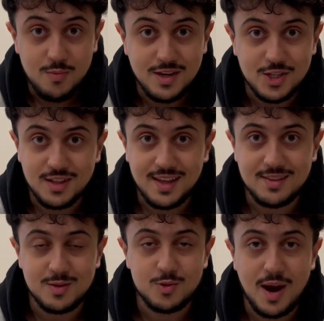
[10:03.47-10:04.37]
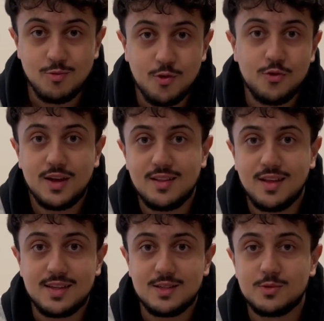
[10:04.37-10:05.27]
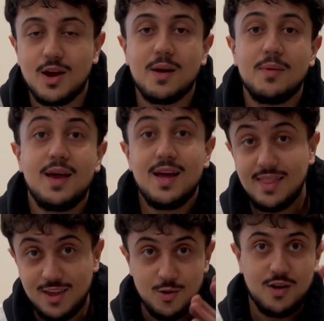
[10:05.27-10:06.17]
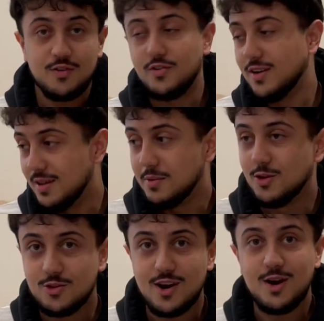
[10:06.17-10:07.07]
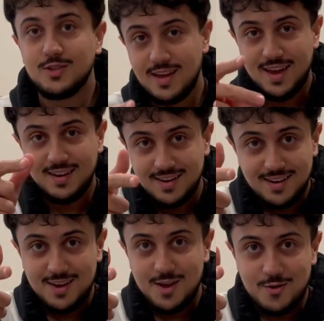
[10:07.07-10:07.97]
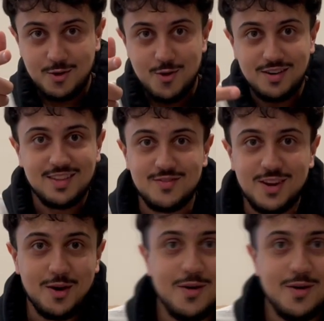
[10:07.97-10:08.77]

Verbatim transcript: make sure to like and subscribe. Don't forget to like and subscribe. Thank you, Alpha, for letting me use your house, and recording this video. I